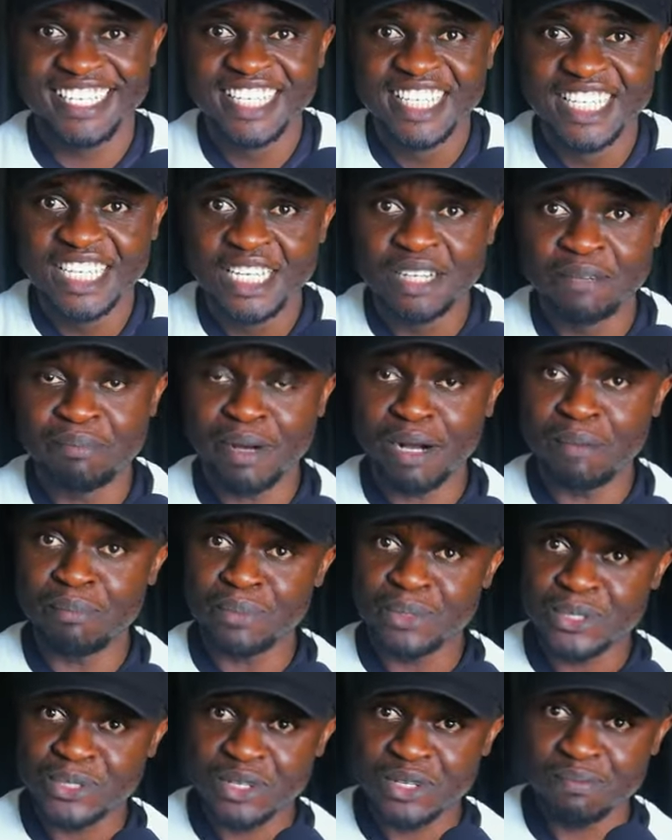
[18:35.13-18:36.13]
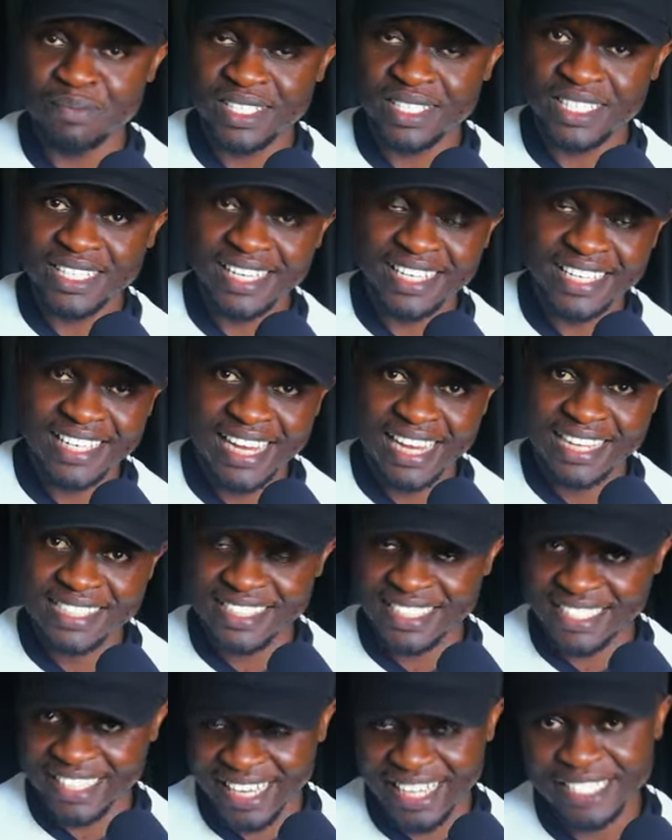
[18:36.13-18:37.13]
bamboozle me as
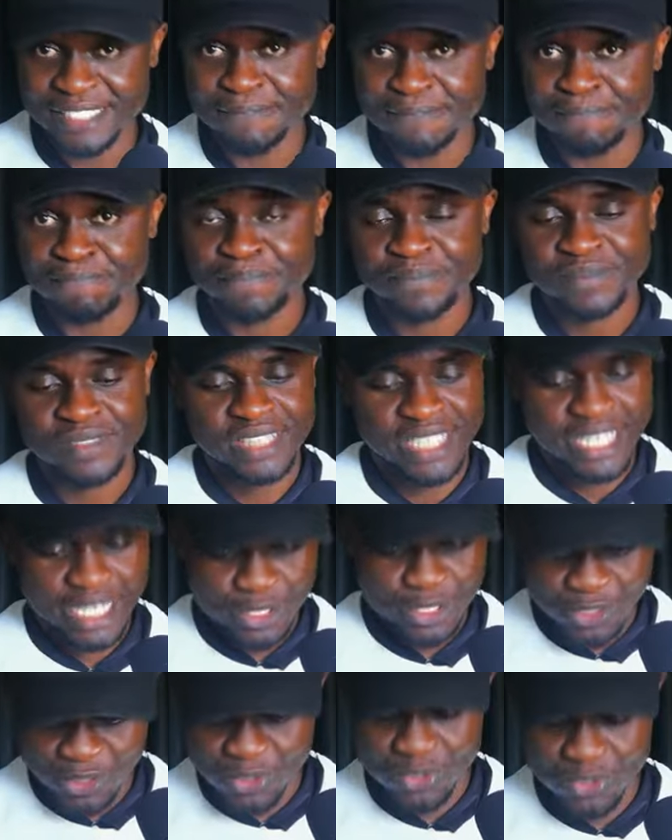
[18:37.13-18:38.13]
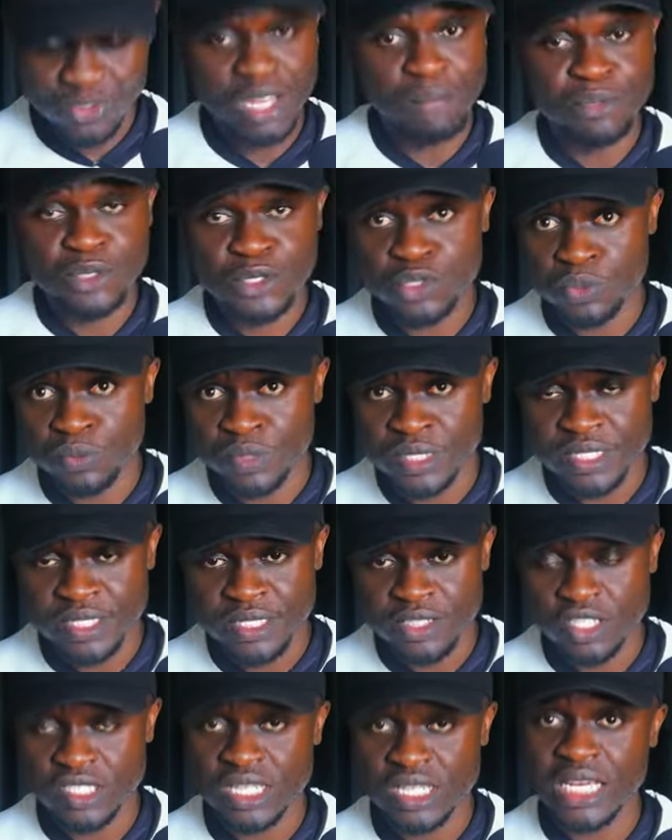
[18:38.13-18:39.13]
you I'm used to it,
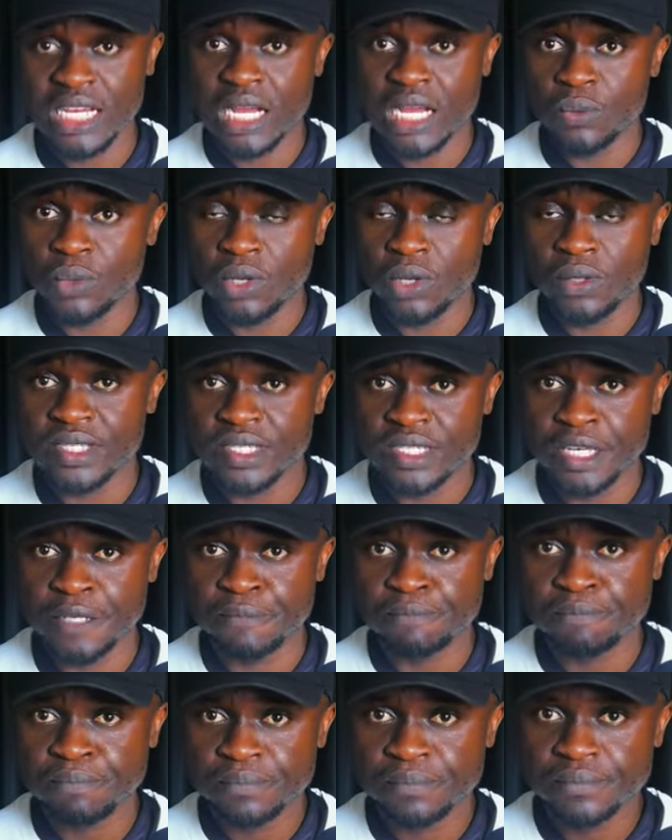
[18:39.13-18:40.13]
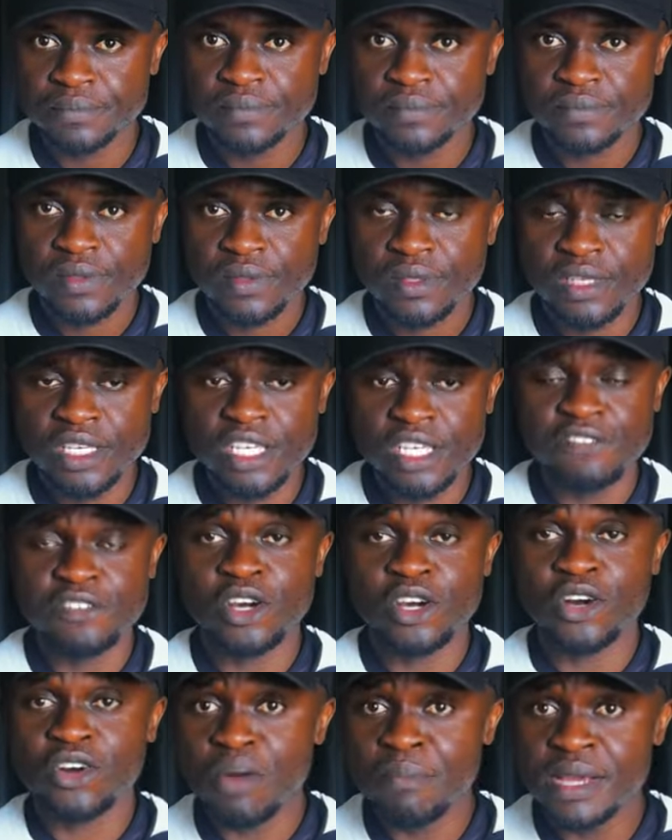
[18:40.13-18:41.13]
just like I will always say. If your
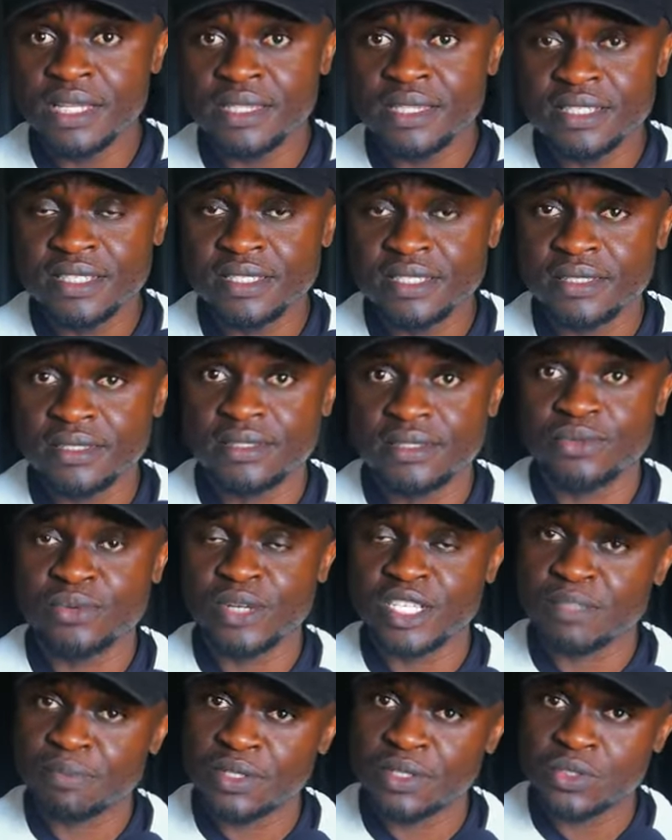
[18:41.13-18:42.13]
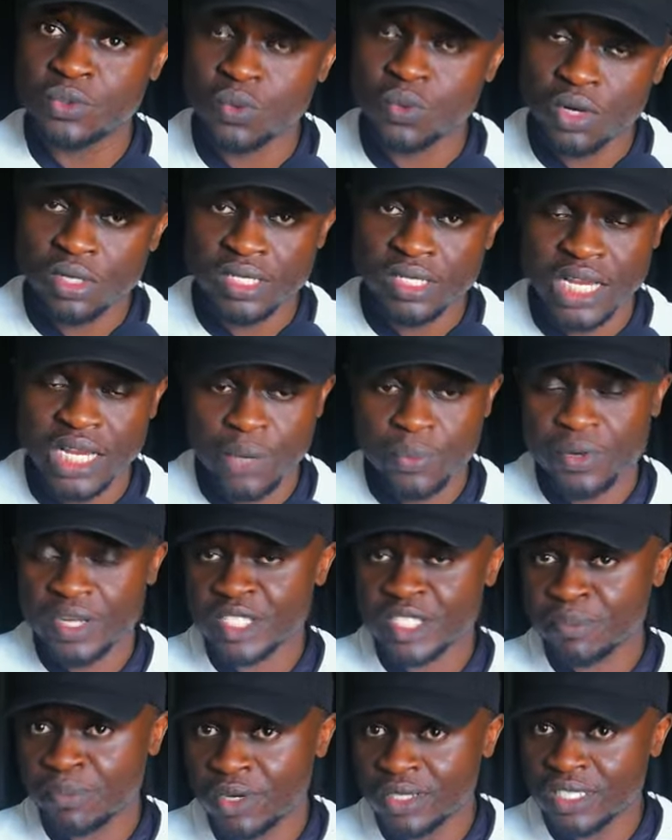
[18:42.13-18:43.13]
comment is response worthy, I will
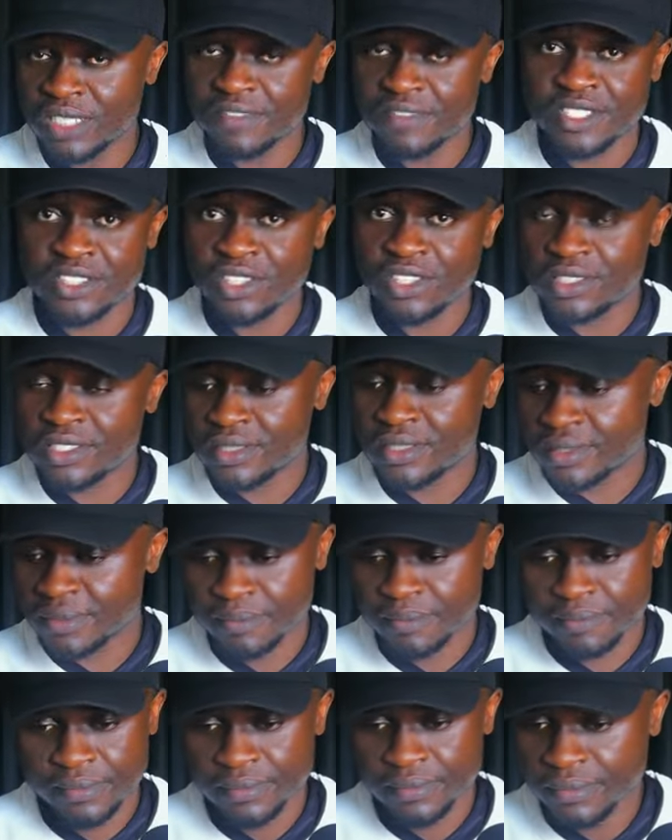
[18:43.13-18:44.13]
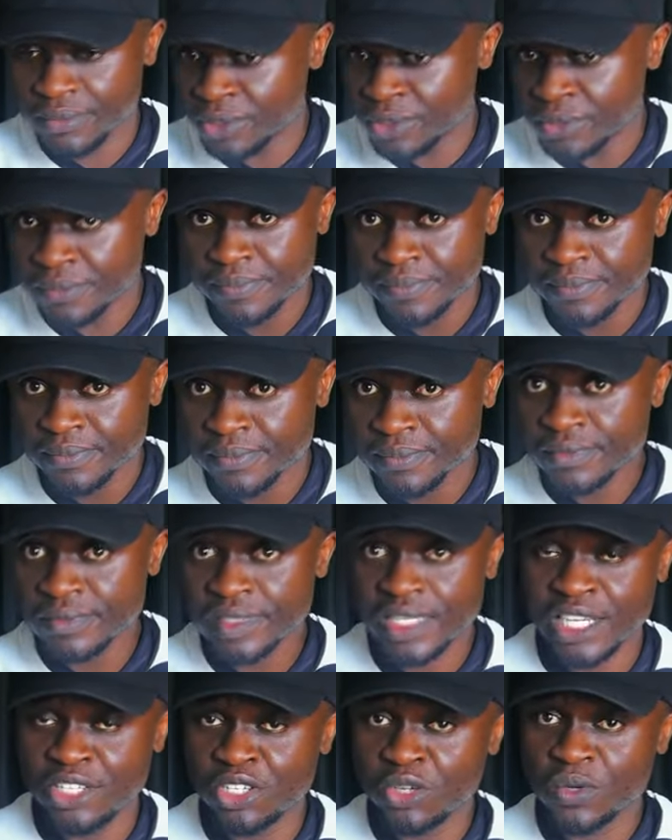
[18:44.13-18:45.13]
respond. If it's not, you know,
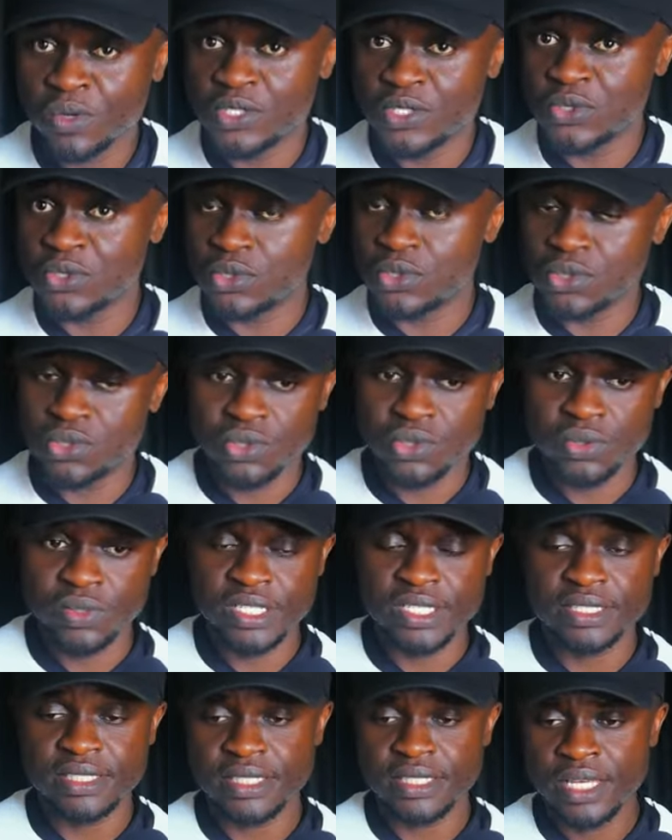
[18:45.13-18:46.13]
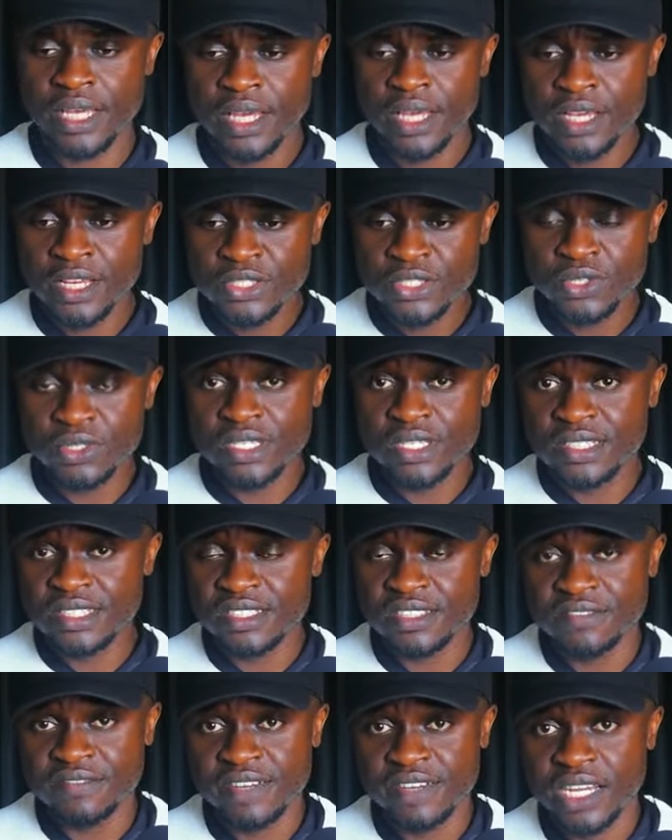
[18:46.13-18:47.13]
I know what to do to it. So this is
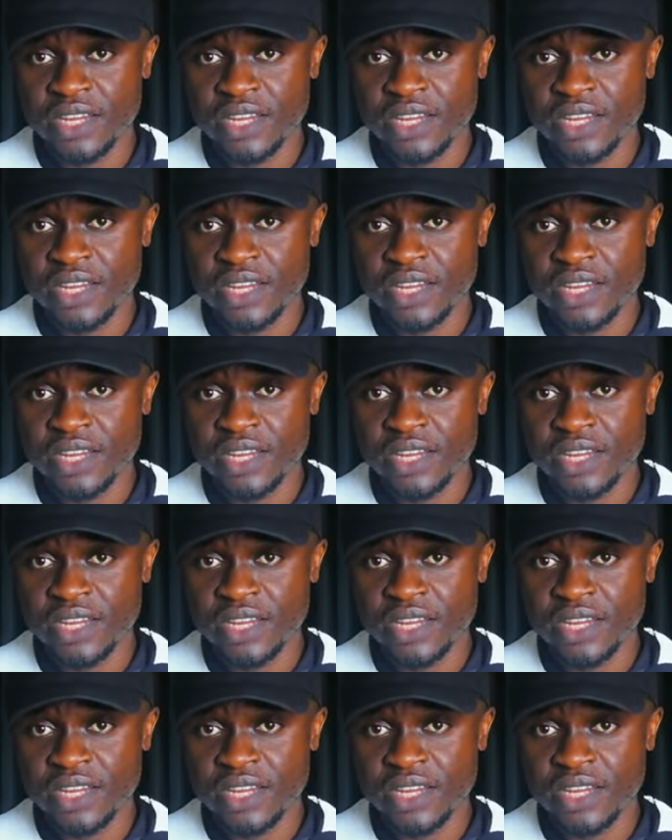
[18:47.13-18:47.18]
If I Write.